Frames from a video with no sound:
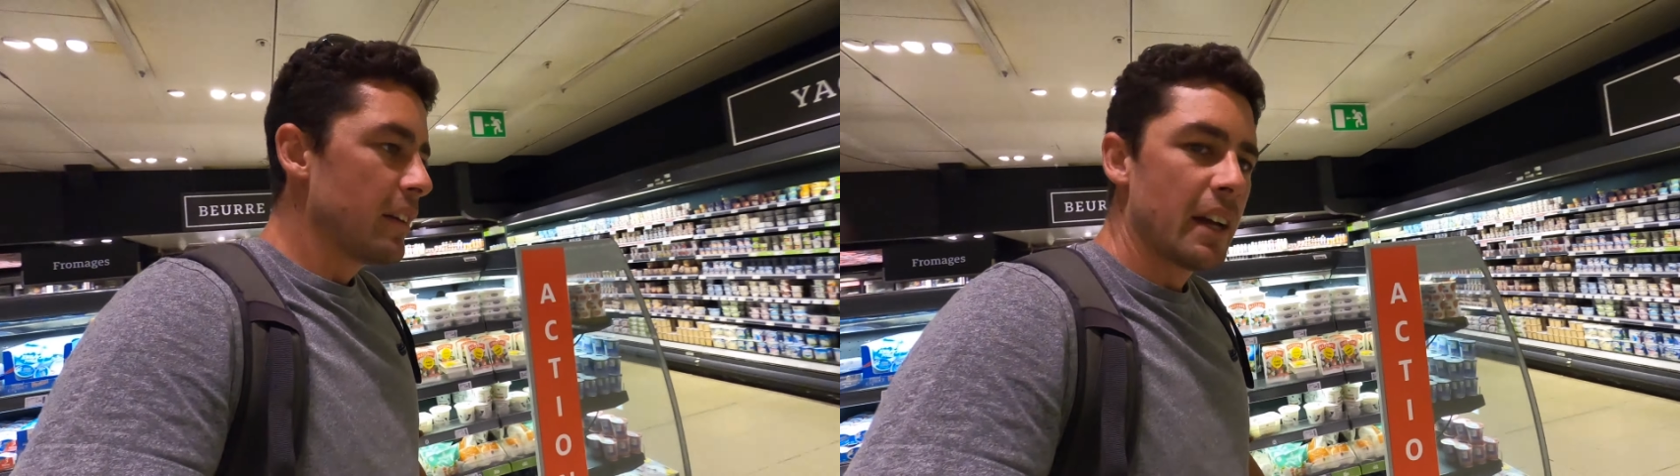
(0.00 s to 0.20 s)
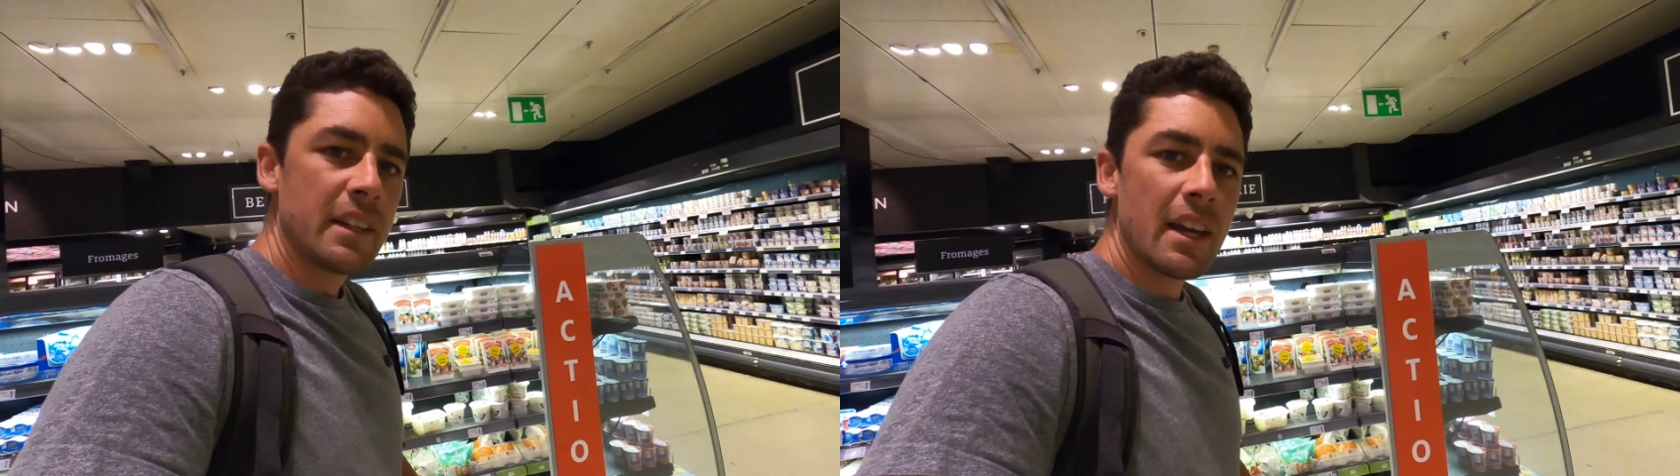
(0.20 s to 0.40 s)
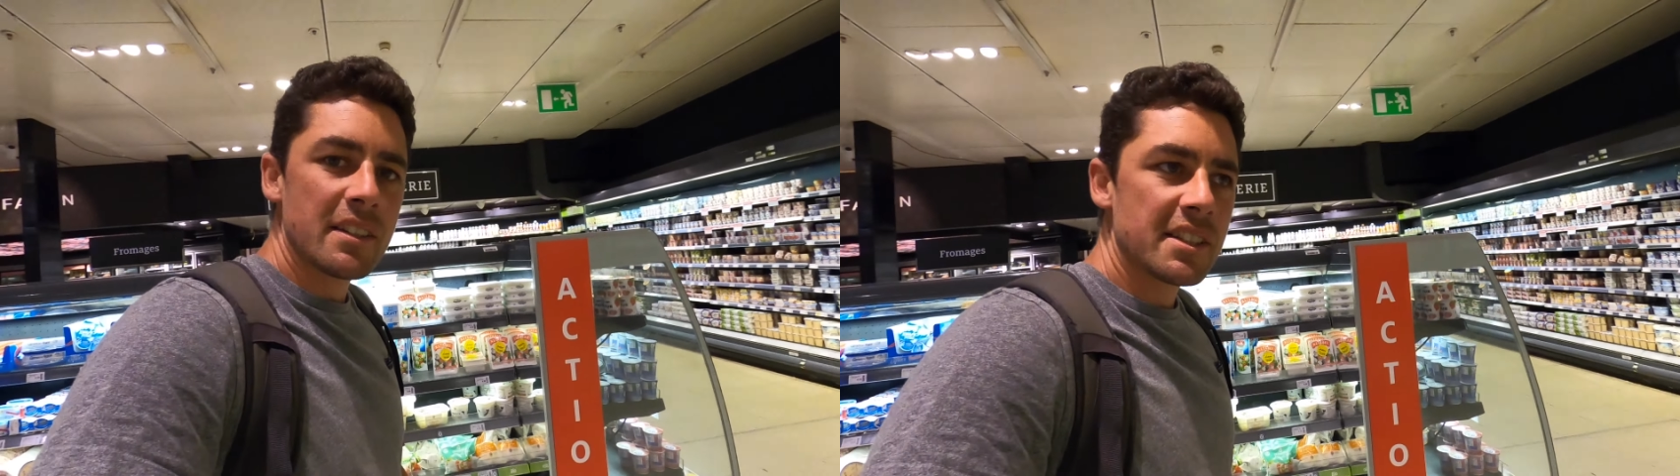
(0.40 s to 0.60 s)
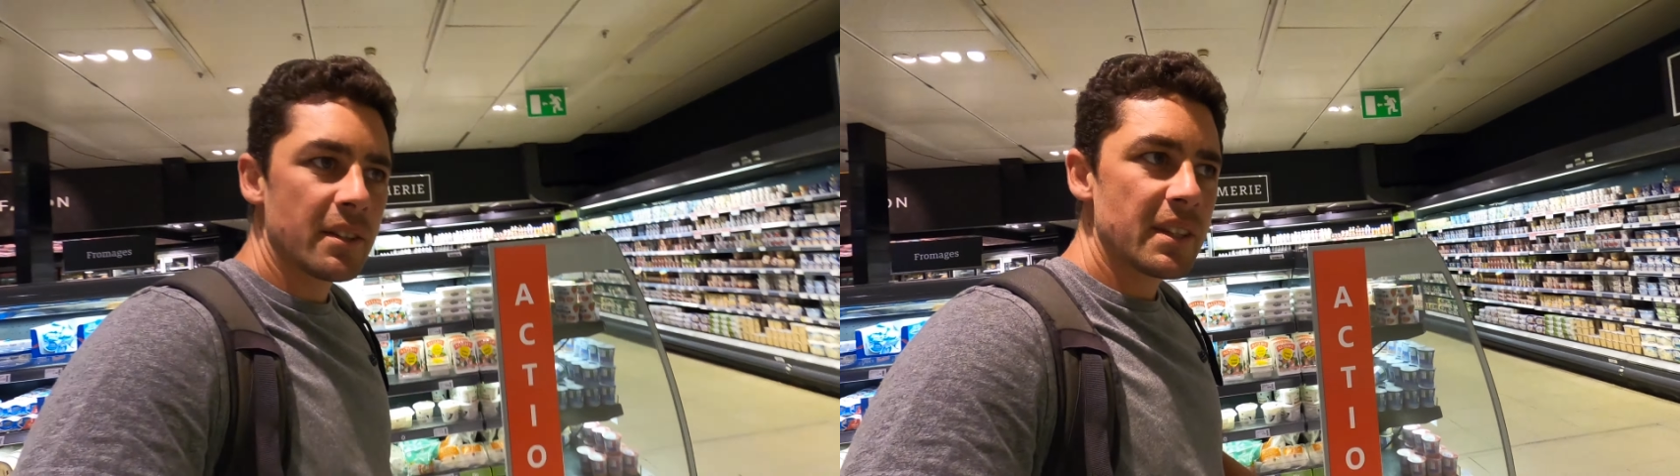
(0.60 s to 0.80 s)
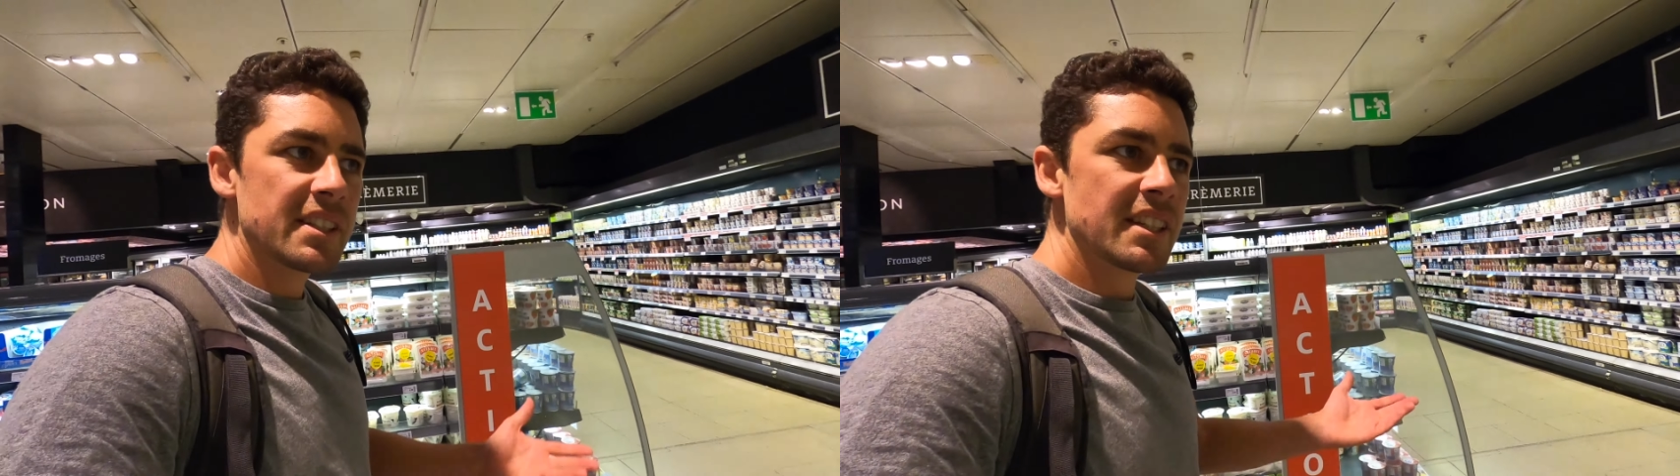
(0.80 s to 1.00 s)
And yes,
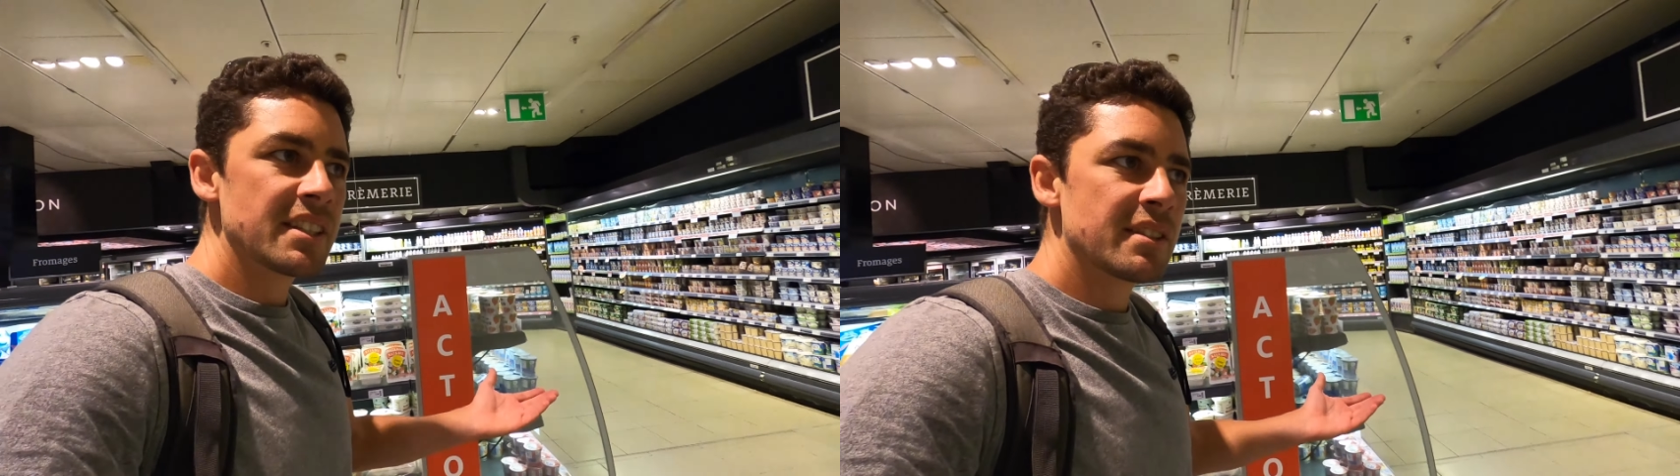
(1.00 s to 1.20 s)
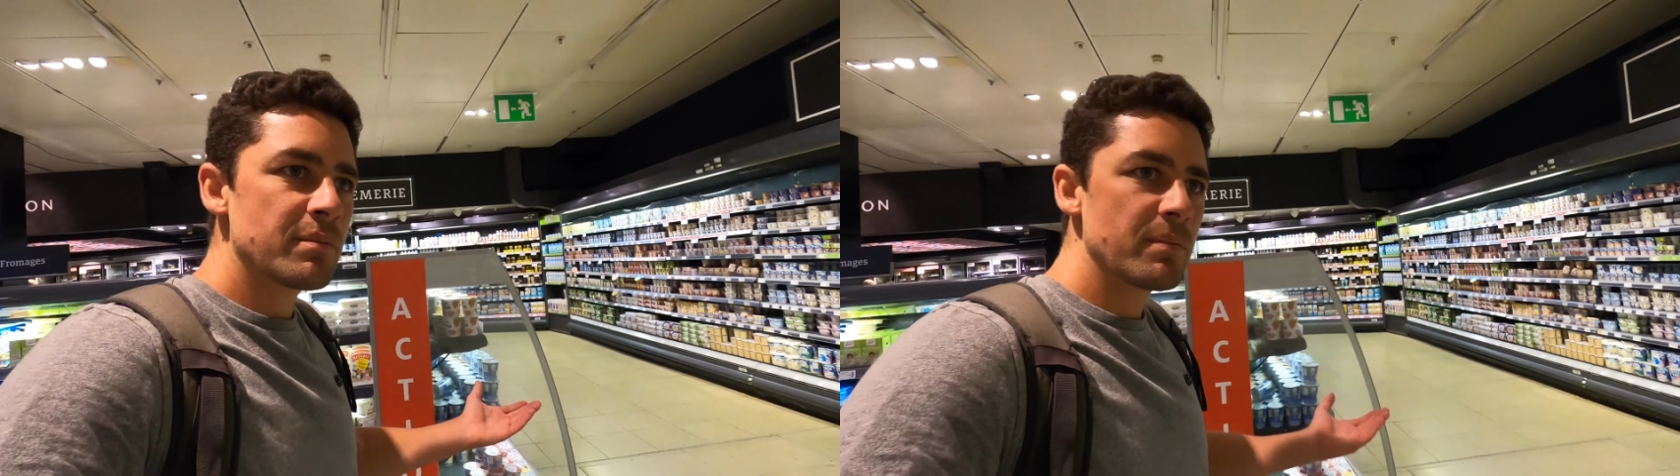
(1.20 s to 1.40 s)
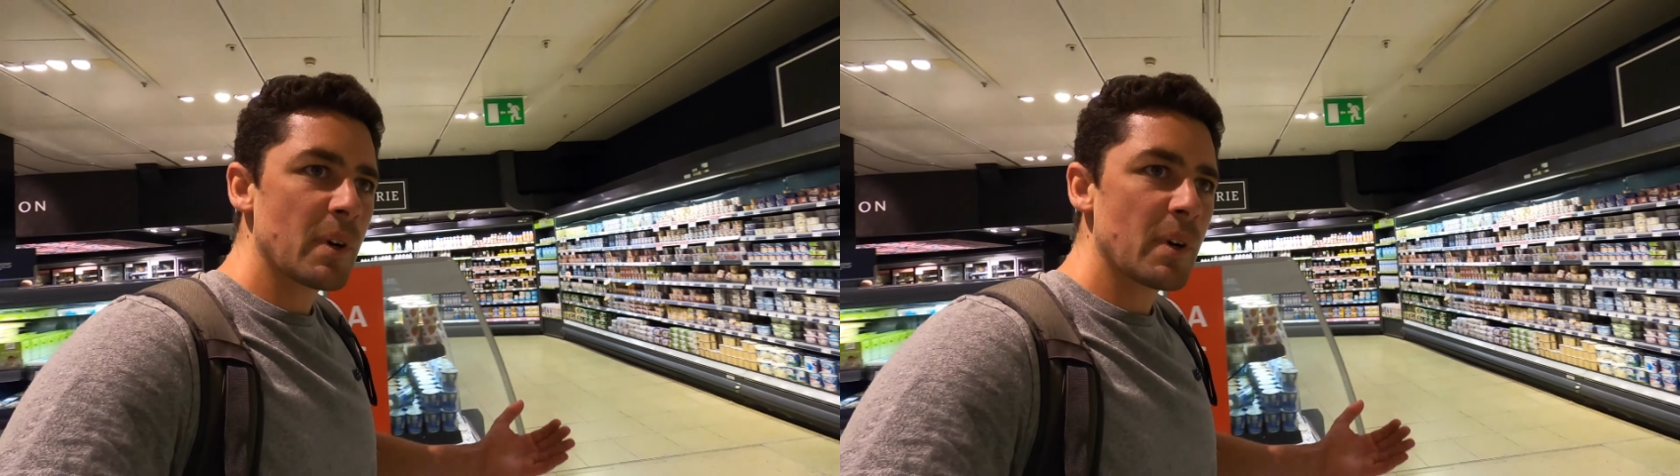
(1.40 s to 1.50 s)
yeah, so this is